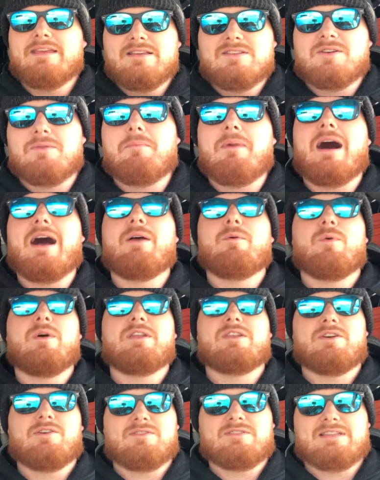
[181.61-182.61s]
these are my
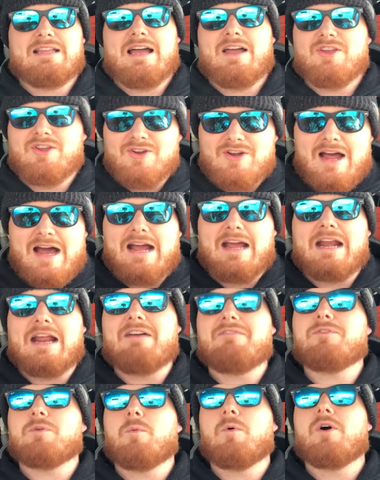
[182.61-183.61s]
windows now. You're not gonna
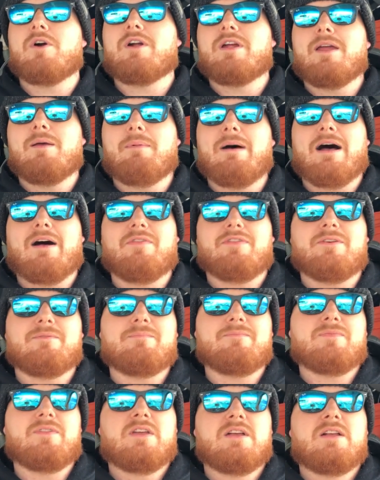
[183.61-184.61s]
have to worry about
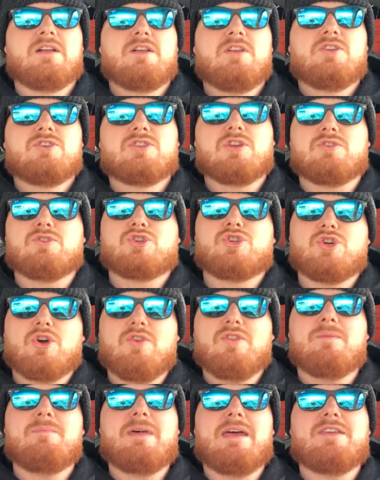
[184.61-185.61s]
them. So
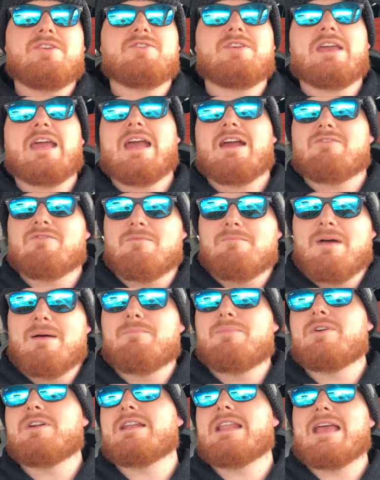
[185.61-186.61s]
show them that you care.
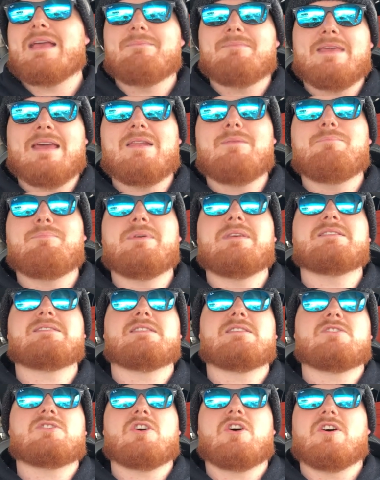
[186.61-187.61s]
Remember a name. Get a
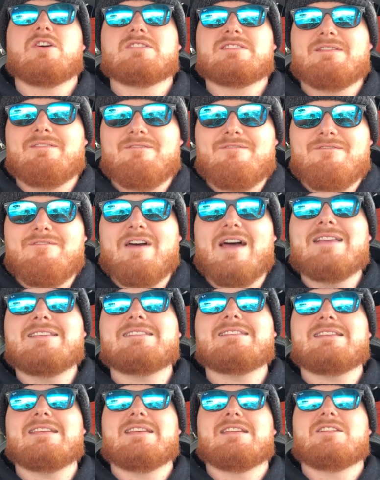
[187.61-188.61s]
business cards.
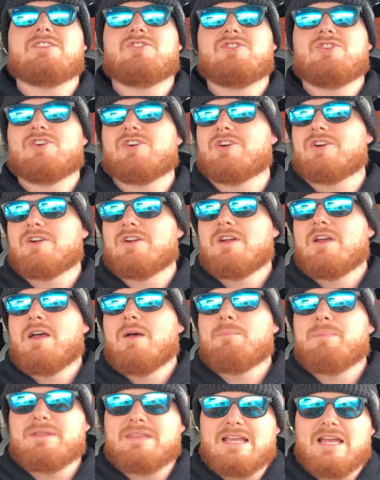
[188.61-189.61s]
Invest in your
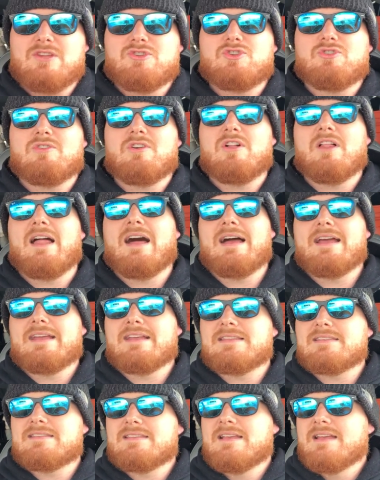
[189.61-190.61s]
potential
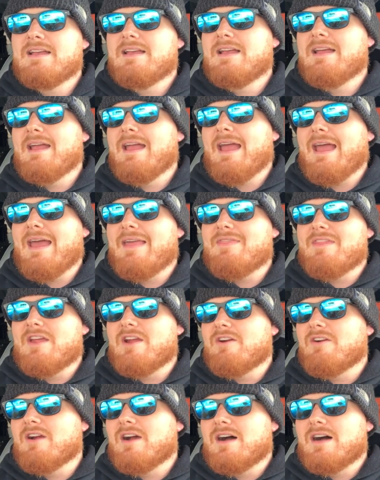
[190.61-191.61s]
clients, and
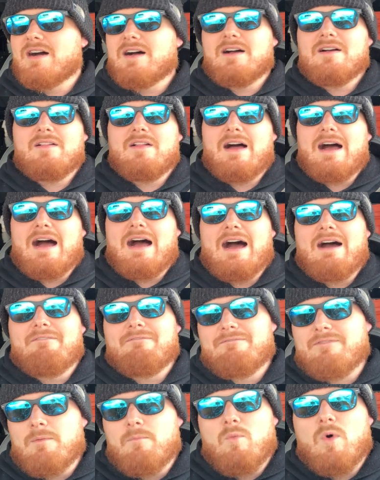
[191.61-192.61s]
they're uh,
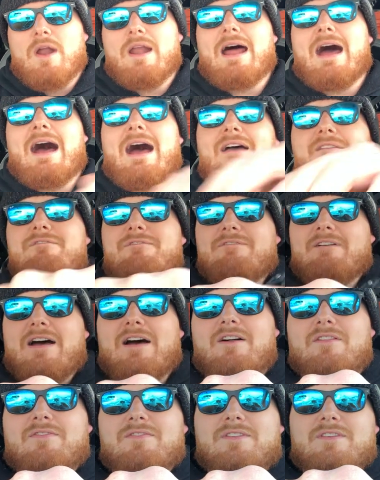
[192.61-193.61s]
from what I've
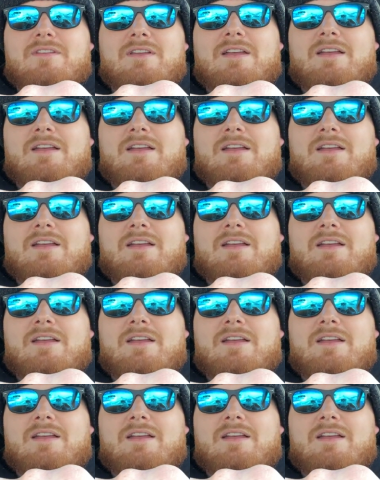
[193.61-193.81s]
found,